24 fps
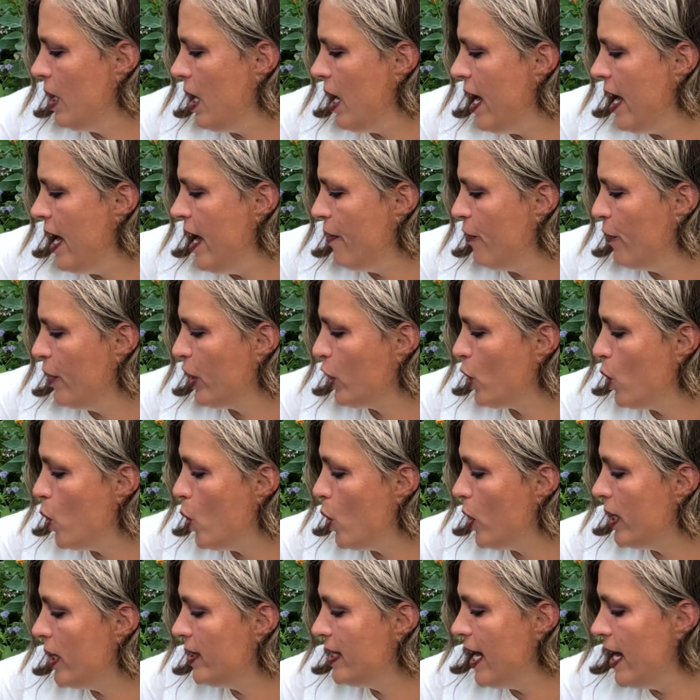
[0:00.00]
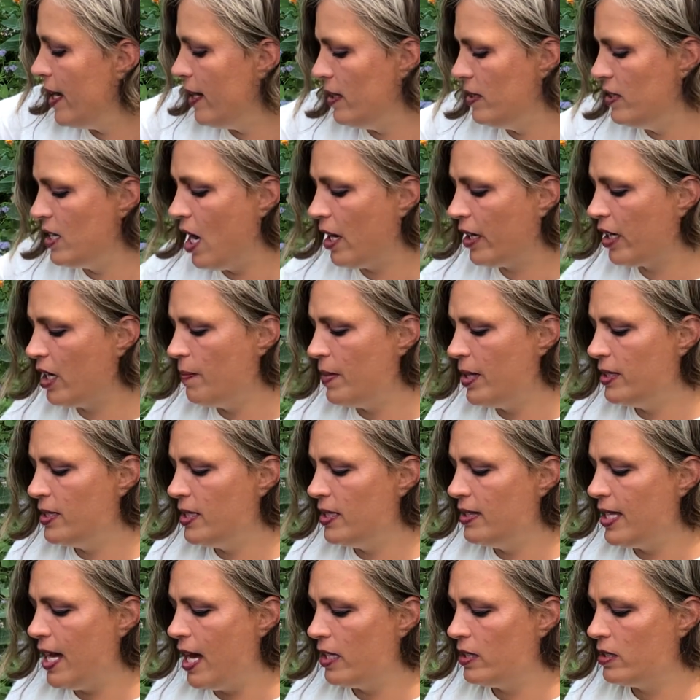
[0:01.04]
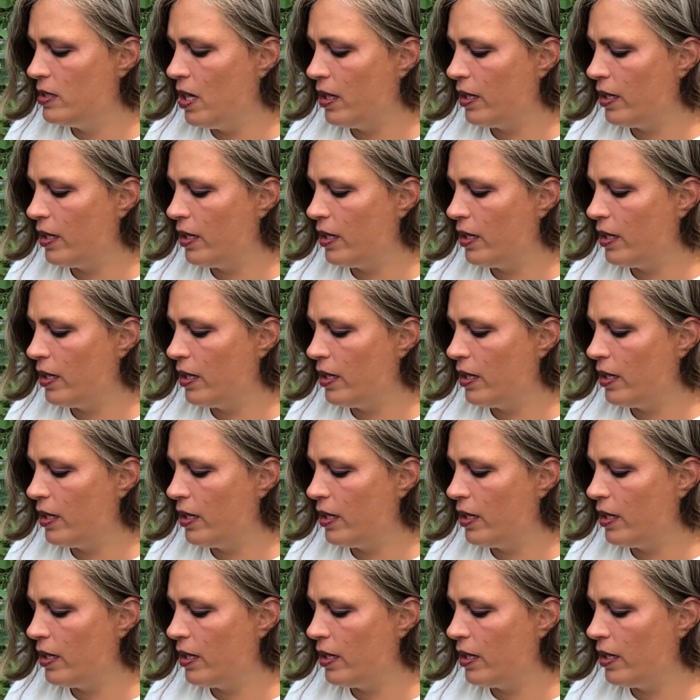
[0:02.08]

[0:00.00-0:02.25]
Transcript: I have recorded that, documented that